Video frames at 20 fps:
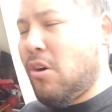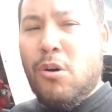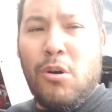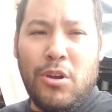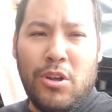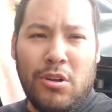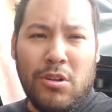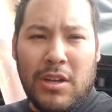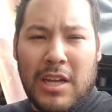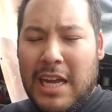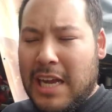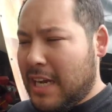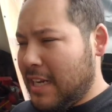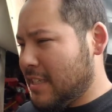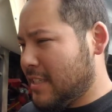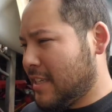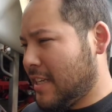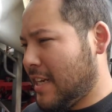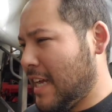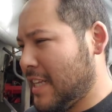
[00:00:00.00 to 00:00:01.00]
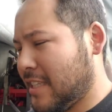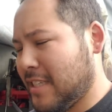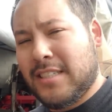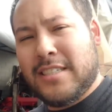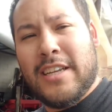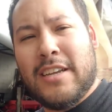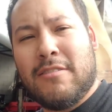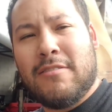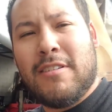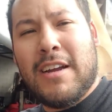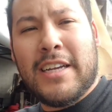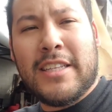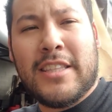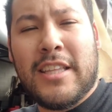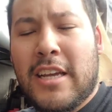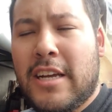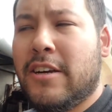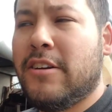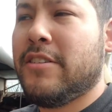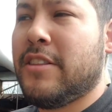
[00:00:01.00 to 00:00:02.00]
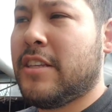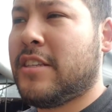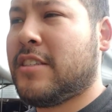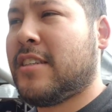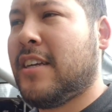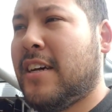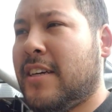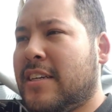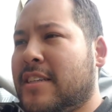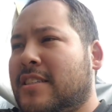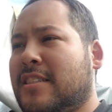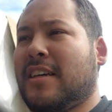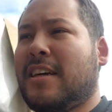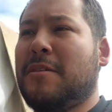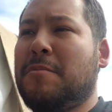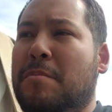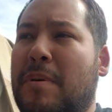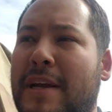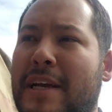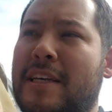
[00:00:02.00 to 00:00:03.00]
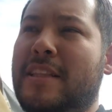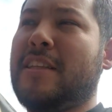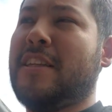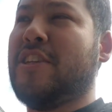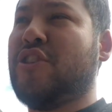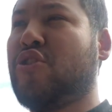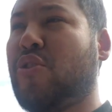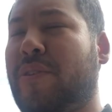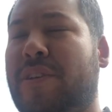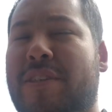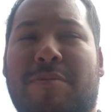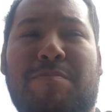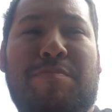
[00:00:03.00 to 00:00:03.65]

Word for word: oil guys gonna have to sit right there in the sun and sunbathe and enjoy this